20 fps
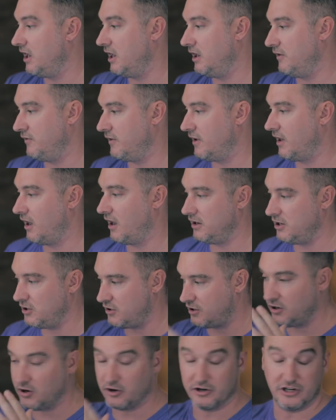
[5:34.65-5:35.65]
If
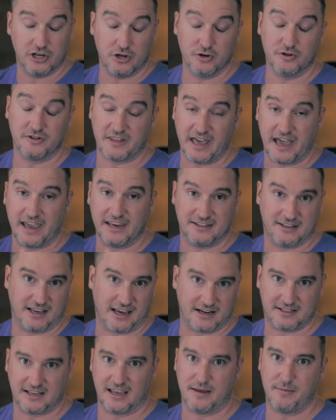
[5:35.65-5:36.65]
you can go and use that
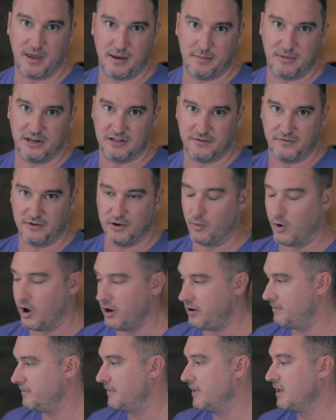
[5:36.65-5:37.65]
exact same image if you
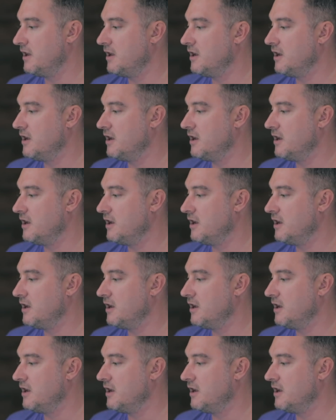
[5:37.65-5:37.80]
want.